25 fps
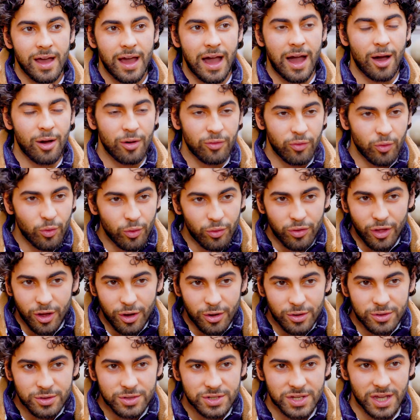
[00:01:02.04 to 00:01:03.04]
Out of all
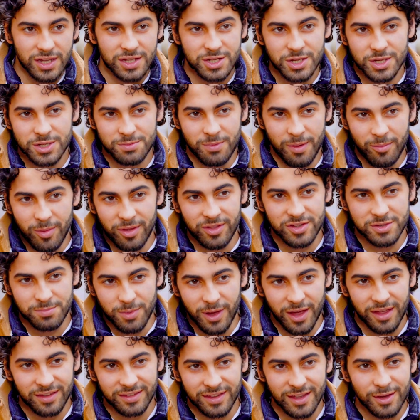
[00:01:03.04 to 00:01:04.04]
those, I choose my mother's
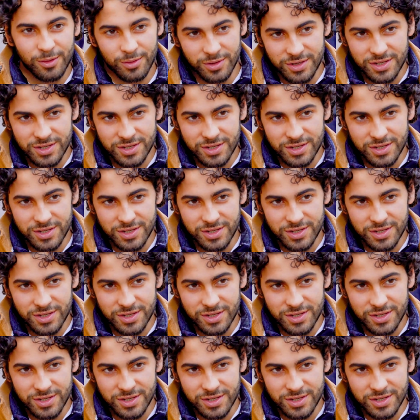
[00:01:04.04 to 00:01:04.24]
birthday,